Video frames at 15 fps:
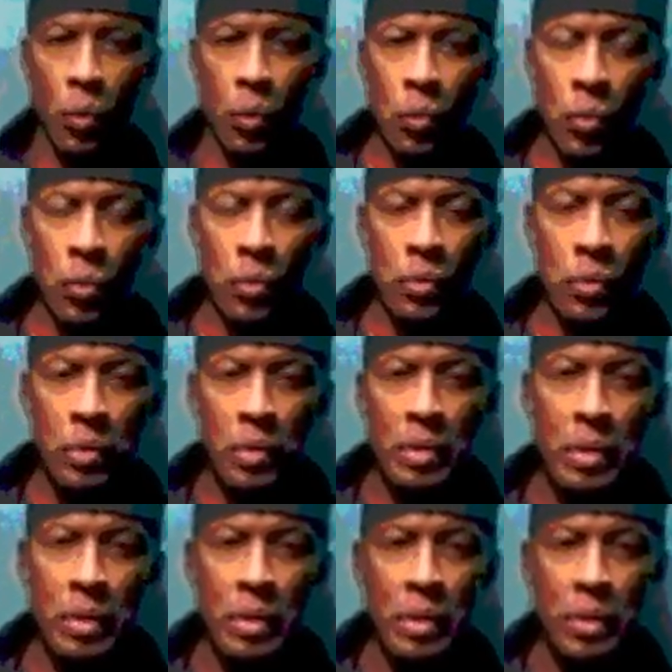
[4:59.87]
1,
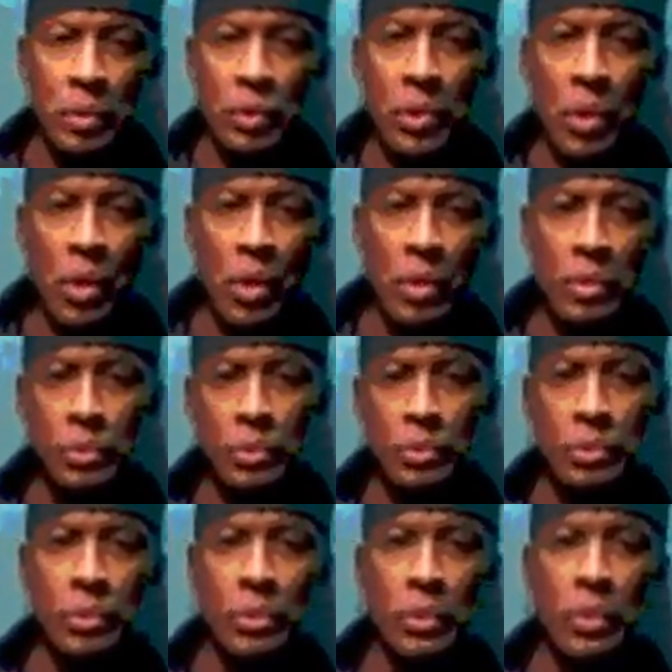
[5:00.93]
2,
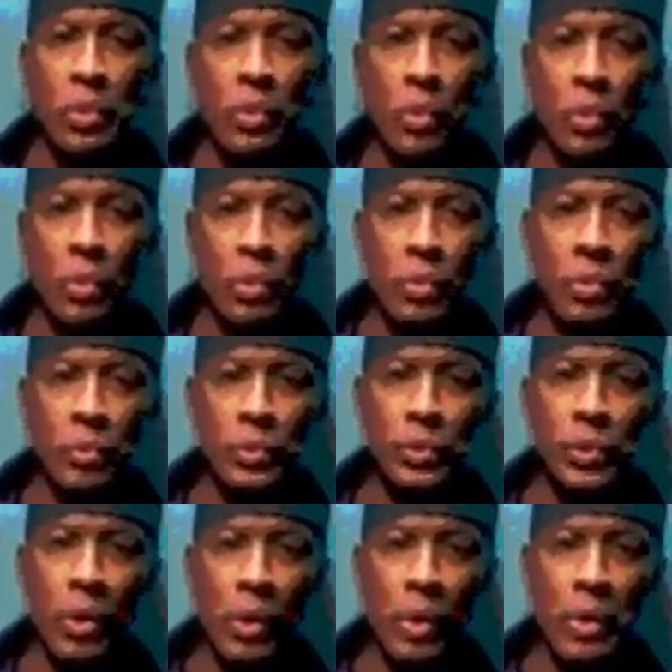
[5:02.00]
1,
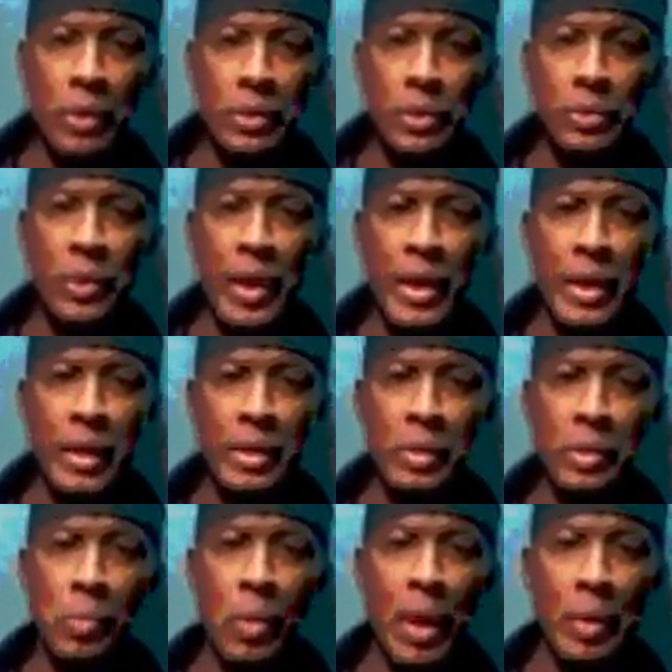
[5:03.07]
2, 3,
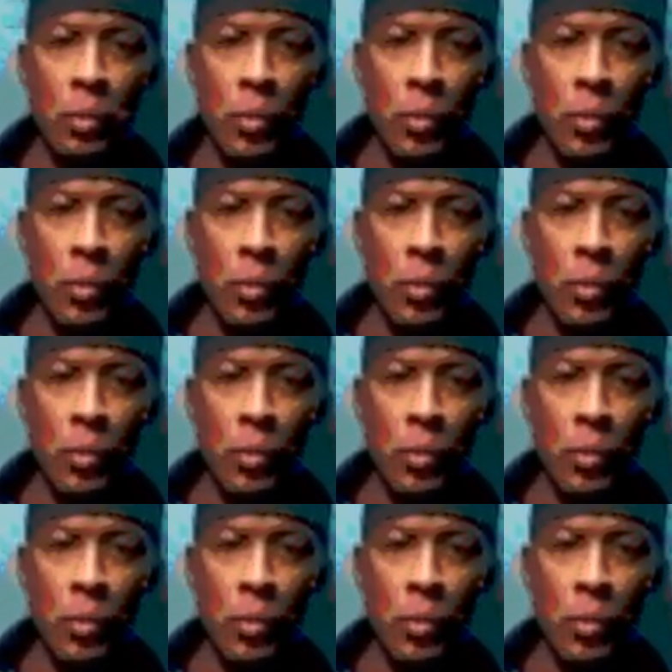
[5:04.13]
4.